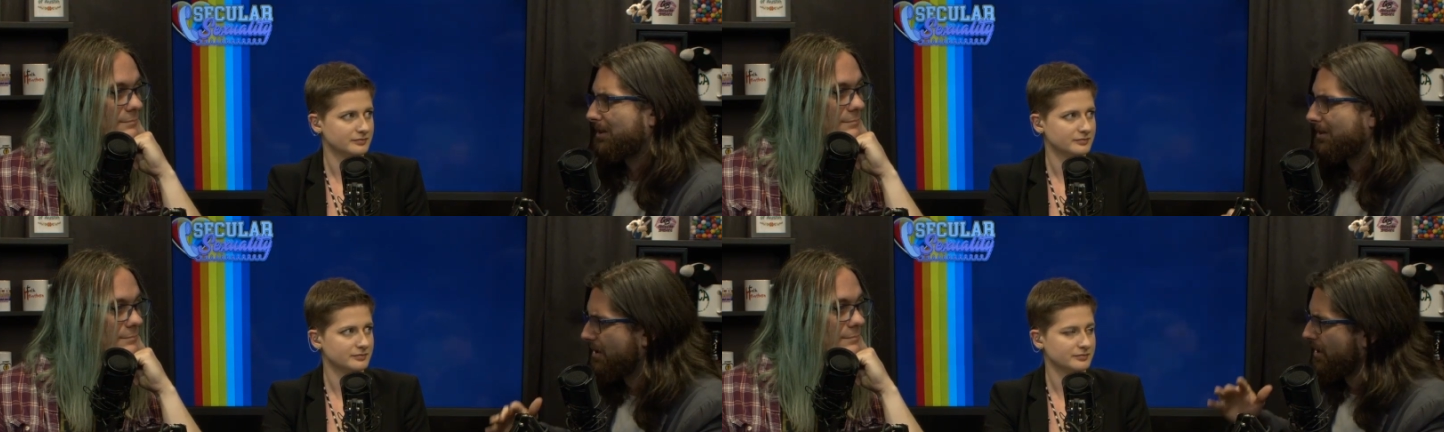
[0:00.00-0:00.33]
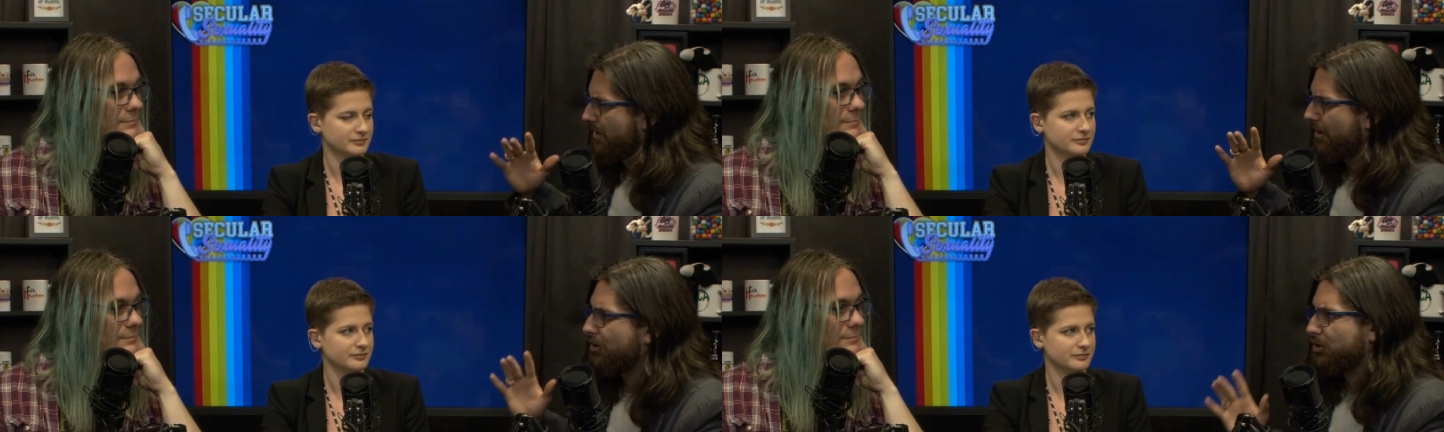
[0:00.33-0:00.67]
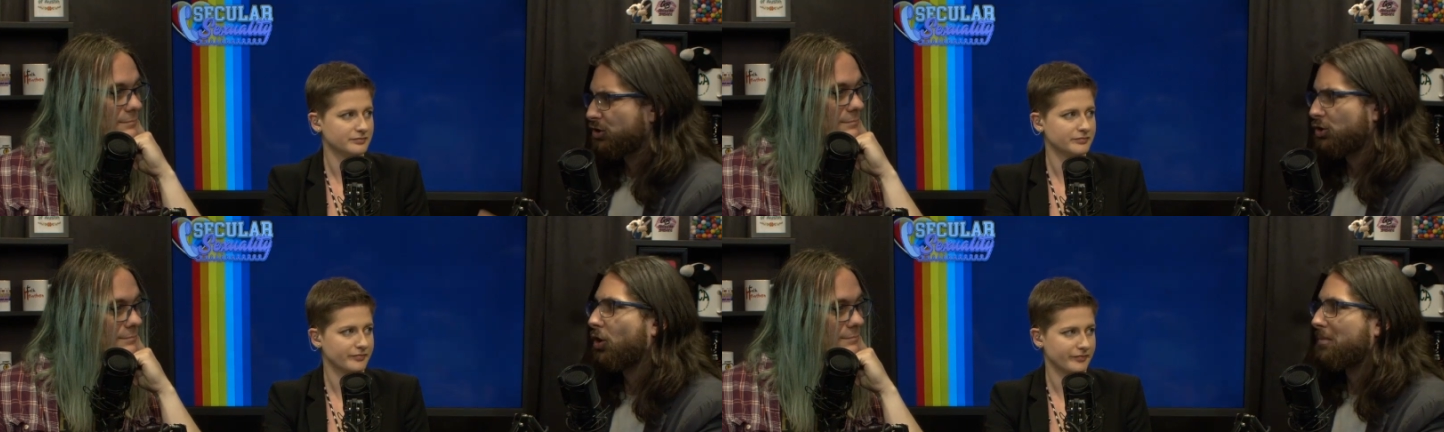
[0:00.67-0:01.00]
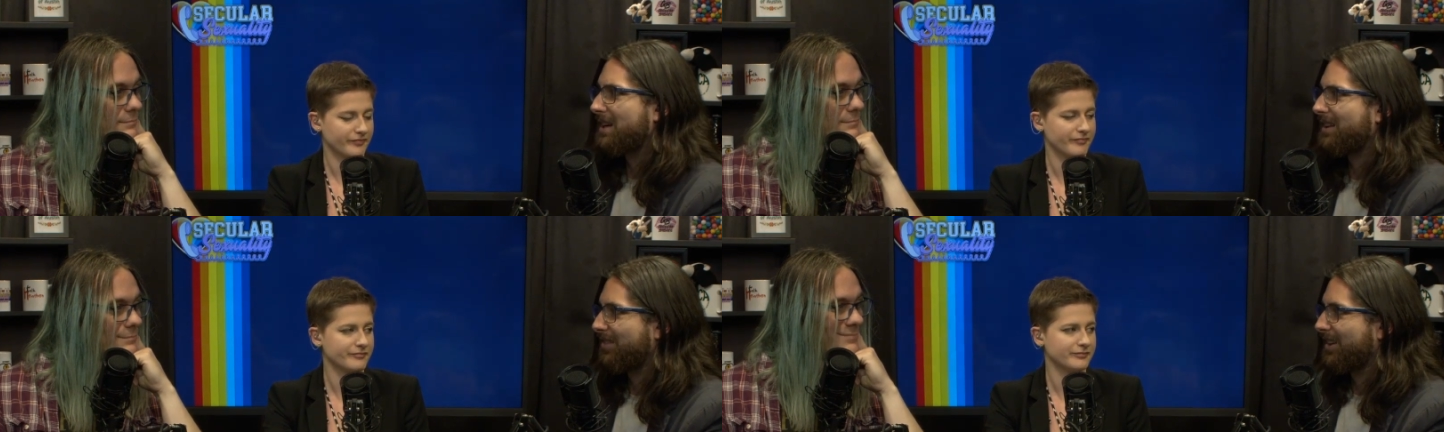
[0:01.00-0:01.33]
Speaker 1: I mean, there are
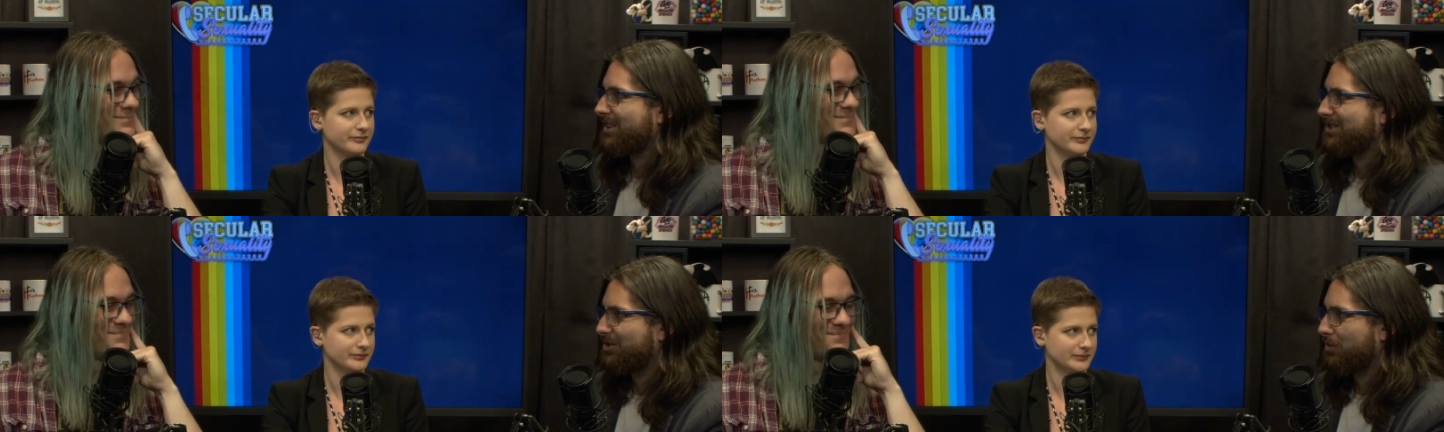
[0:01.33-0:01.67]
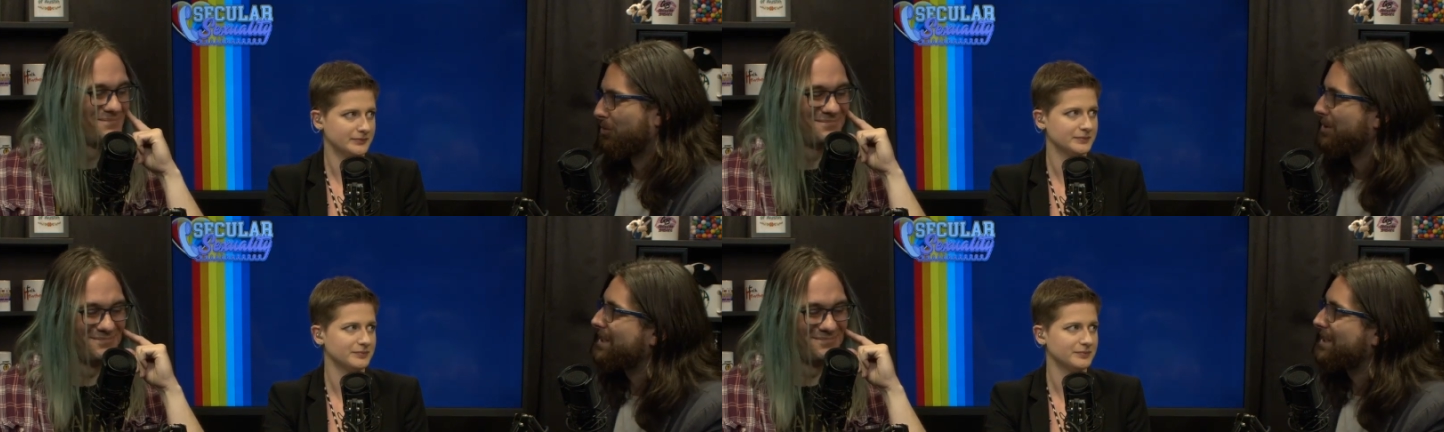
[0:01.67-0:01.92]
so many things to